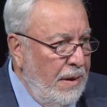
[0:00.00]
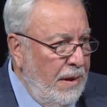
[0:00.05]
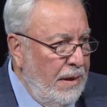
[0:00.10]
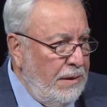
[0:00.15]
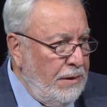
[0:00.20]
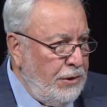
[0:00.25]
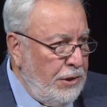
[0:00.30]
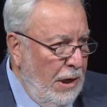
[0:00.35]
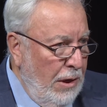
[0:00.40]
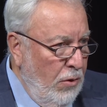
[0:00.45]

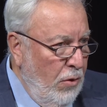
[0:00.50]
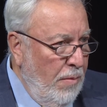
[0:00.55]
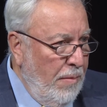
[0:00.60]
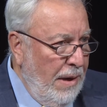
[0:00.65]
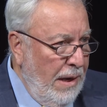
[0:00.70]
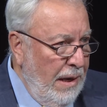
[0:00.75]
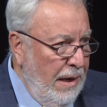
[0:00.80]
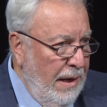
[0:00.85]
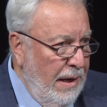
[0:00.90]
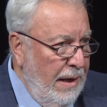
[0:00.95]
Shalom
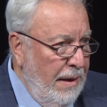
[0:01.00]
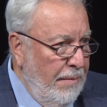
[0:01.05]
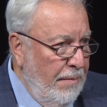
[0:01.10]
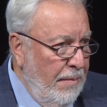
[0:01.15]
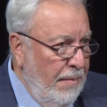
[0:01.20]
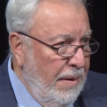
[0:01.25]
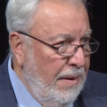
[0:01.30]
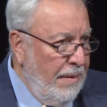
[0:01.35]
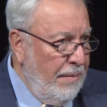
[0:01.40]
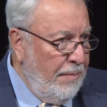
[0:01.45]

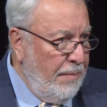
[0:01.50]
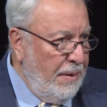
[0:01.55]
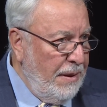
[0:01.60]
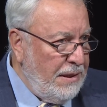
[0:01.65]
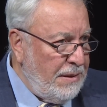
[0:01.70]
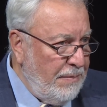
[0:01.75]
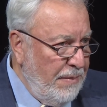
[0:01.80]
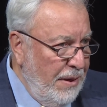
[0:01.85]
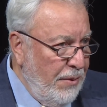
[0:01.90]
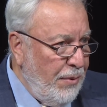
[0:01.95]
Aleichem,
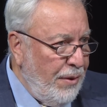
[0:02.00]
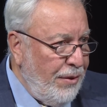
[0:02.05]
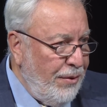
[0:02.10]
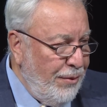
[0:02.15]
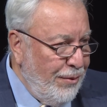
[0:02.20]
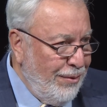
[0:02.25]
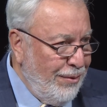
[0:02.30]
peace be with you.